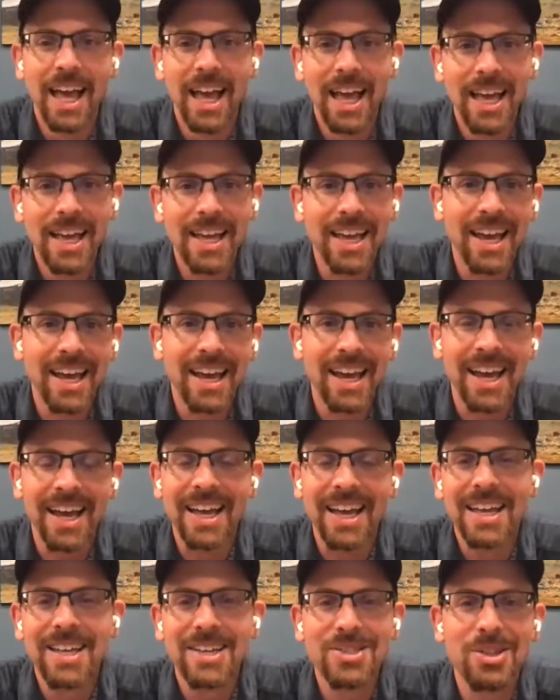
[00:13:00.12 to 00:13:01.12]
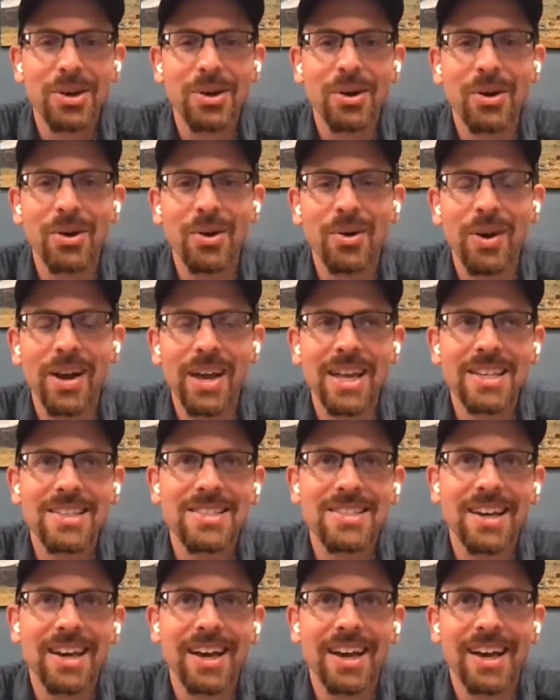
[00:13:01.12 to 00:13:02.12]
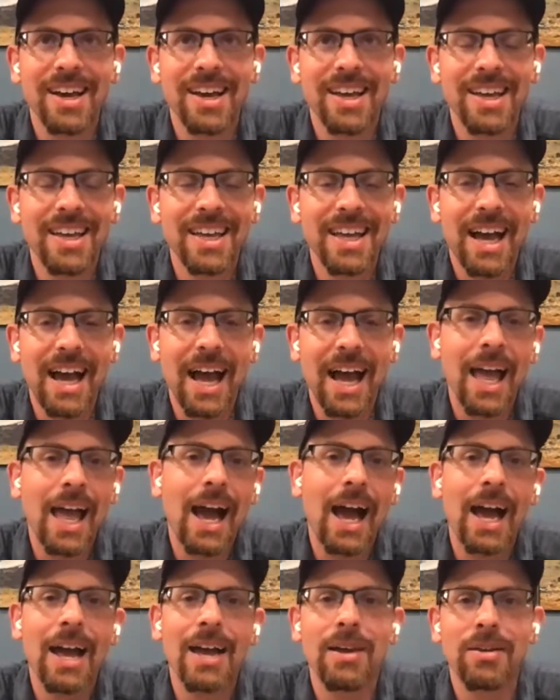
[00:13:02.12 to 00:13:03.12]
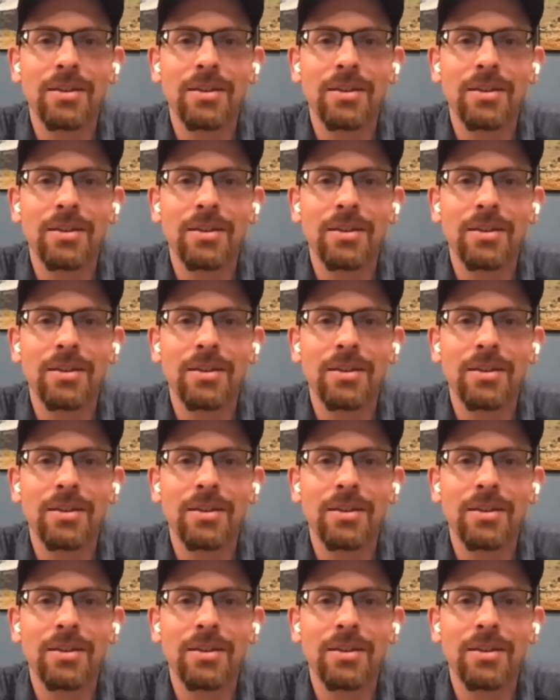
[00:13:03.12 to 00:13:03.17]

Yeah. So it's I